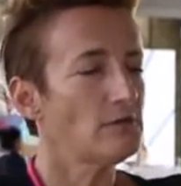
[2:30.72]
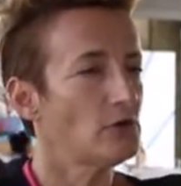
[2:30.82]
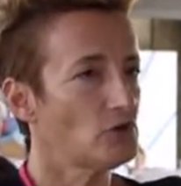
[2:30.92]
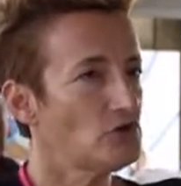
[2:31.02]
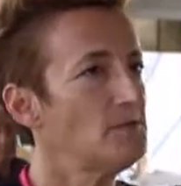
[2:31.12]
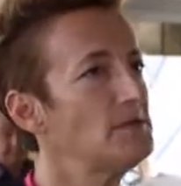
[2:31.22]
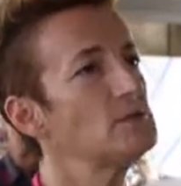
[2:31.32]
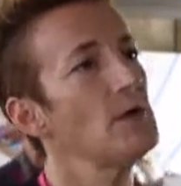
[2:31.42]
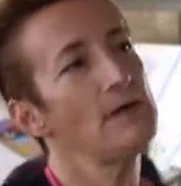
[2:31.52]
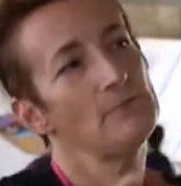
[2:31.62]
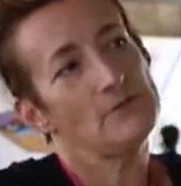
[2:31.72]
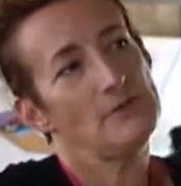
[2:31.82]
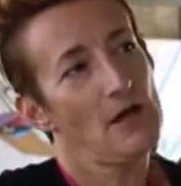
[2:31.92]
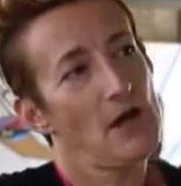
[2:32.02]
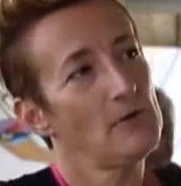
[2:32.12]
Contributors were able
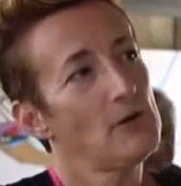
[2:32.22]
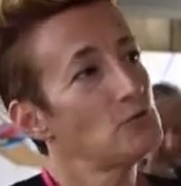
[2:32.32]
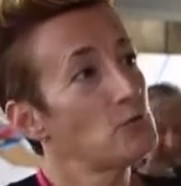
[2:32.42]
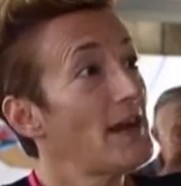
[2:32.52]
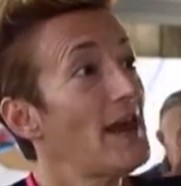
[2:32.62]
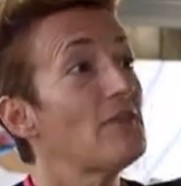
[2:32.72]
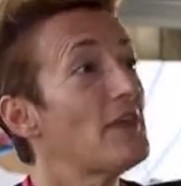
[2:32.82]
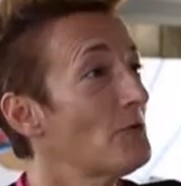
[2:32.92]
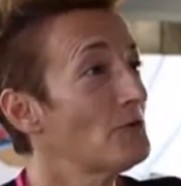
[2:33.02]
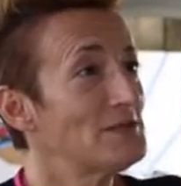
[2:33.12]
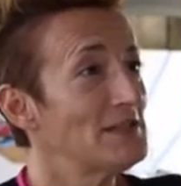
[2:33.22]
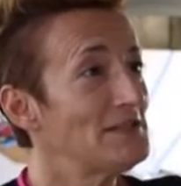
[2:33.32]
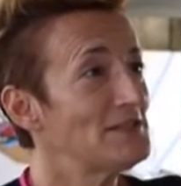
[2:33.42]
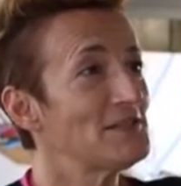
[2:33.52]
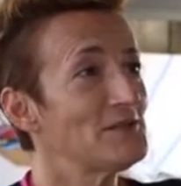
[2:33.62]
to upload whatever they
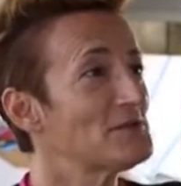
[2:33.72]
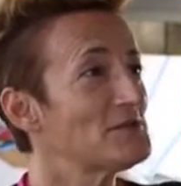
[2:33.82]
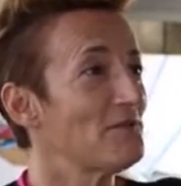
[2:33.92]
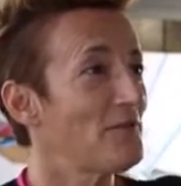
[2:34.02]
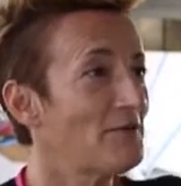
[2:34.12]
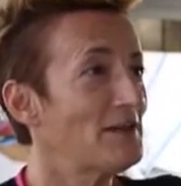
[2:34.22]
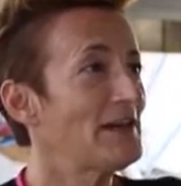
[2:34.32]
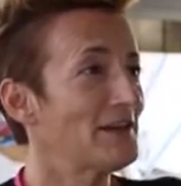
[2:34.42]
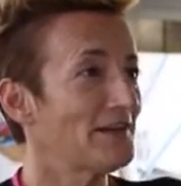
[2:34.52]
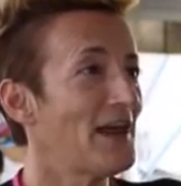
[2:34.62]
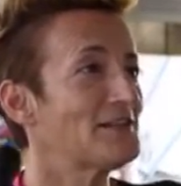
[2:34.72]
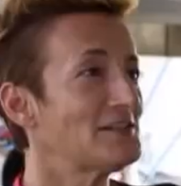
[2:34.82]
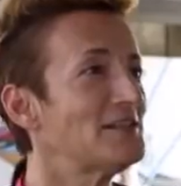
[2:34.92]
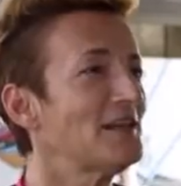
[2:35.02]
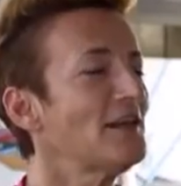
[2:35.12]
wanted. There was very little
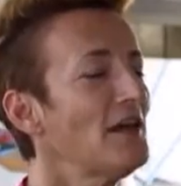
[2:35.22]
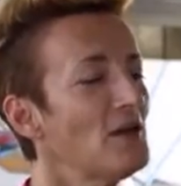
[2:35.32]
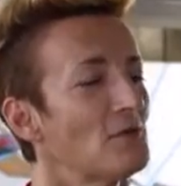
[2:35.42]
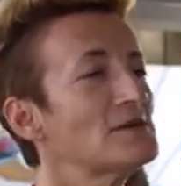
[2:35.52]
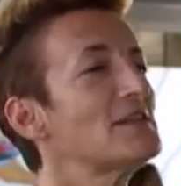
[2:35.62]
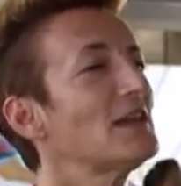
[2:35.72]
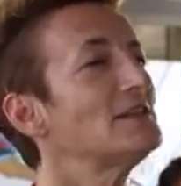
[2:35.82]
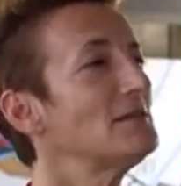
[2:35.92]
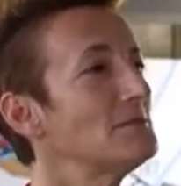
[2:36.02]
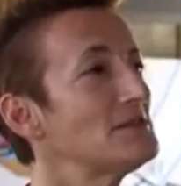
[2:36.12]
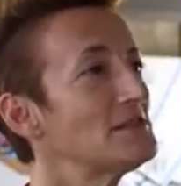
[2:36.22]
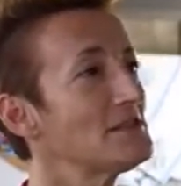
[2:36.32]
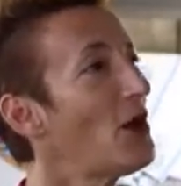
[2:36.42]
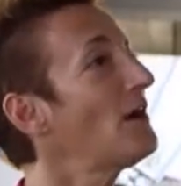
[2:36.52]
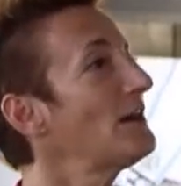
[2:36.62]
editing, whereas Getty Images
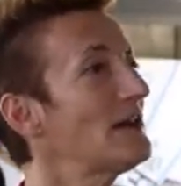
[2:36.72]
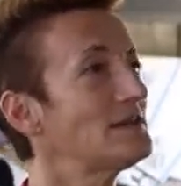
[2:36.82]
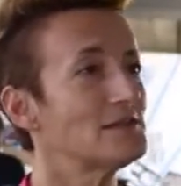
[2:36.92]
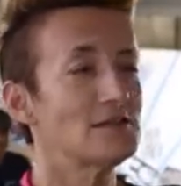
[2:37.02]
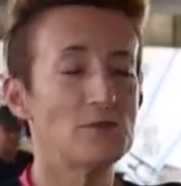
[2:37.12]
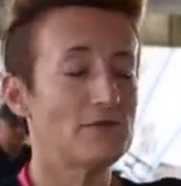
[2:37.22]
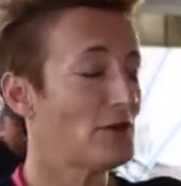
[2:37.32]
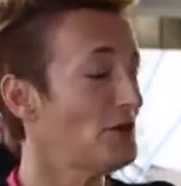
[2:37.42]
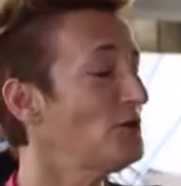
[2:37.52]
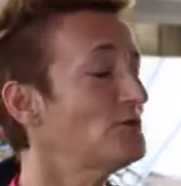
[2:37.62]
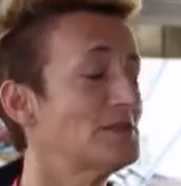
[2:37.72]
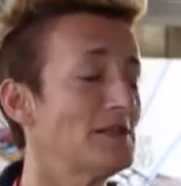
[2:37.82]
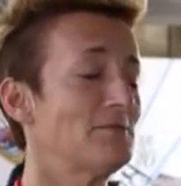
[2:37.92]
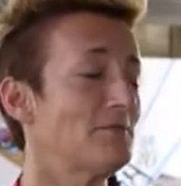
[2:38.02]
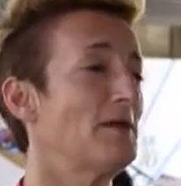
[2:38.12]
is highly edited. We have a huge
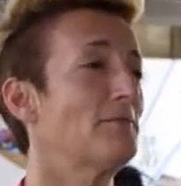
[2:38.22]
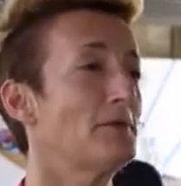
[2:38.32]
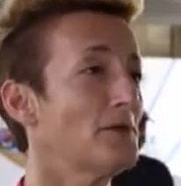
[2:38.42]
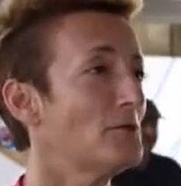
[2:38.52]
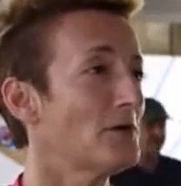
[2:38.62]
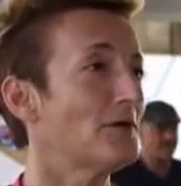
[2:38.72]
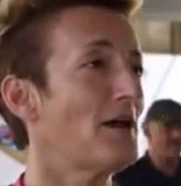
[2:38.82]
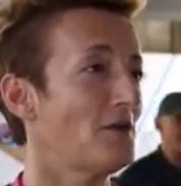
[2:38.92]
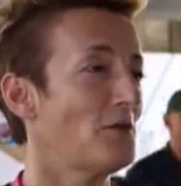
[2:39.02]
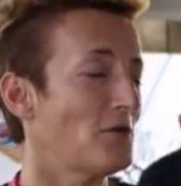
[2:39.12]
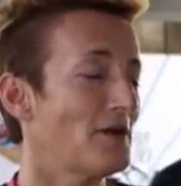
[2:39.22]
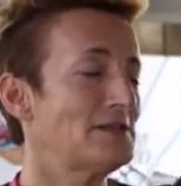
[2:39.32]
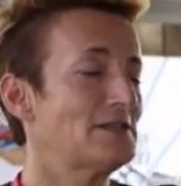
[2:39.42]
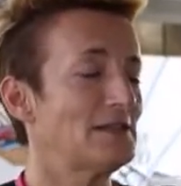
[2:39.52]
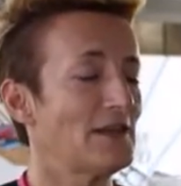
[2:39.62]
team of people who are
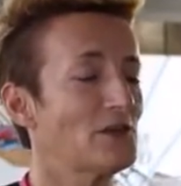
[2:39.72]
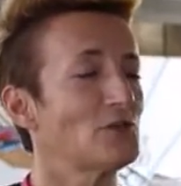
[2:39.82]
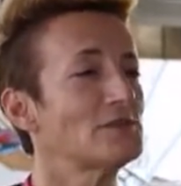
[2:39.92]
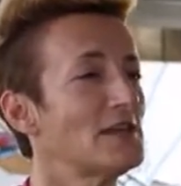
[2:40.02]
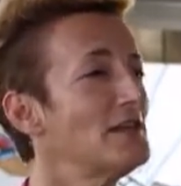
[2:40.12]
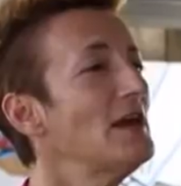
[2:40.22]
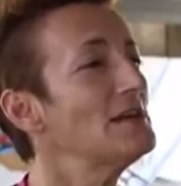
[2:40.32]
editing that content.